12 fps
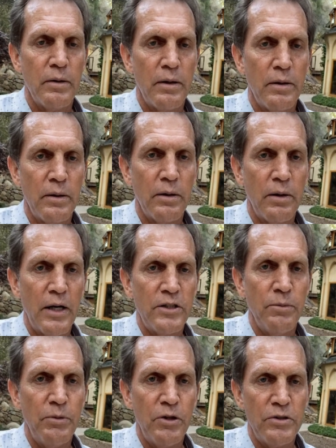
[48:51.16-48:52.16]

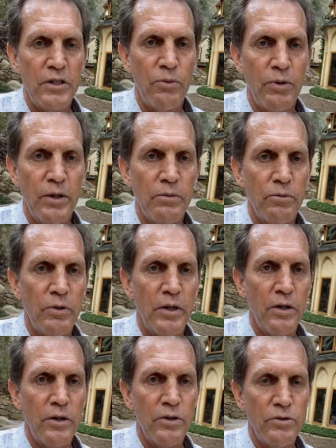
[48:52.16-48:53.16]
attributes that we
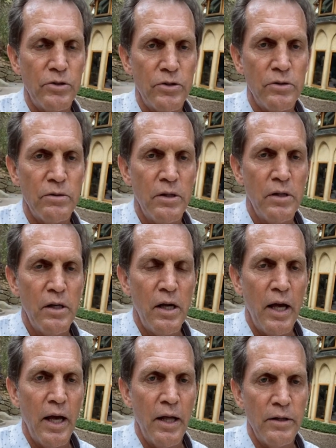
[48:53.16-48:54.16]
introduced,
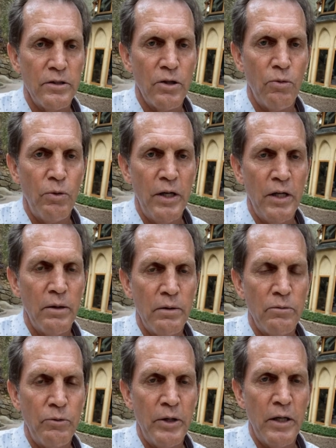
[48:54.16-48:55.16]
and so we need to
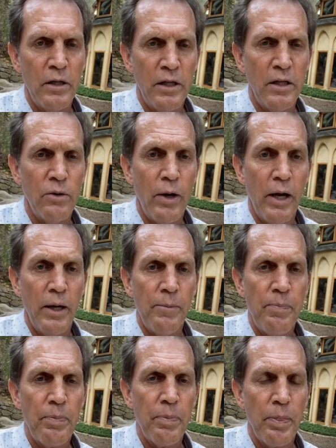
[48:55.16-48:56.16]
lead the way,
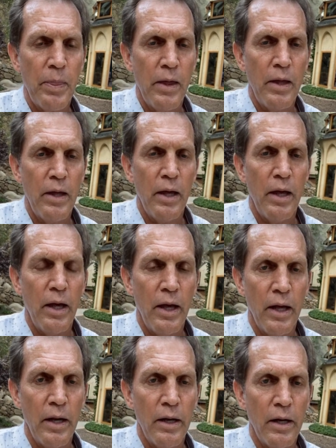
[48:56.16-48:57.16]

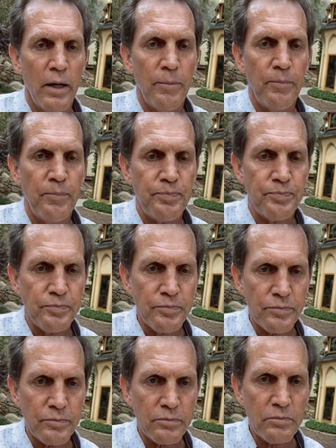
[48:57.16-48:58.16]
and
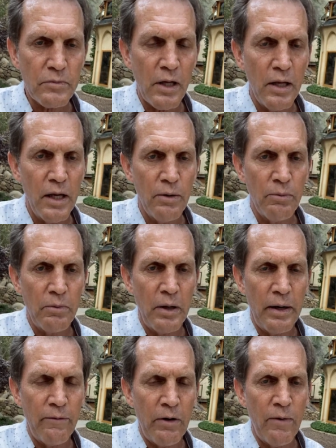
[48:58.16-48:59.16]

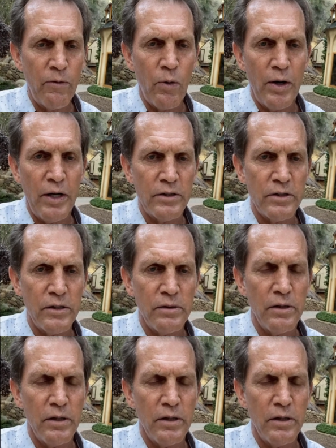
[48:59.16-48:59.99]
everyone needs to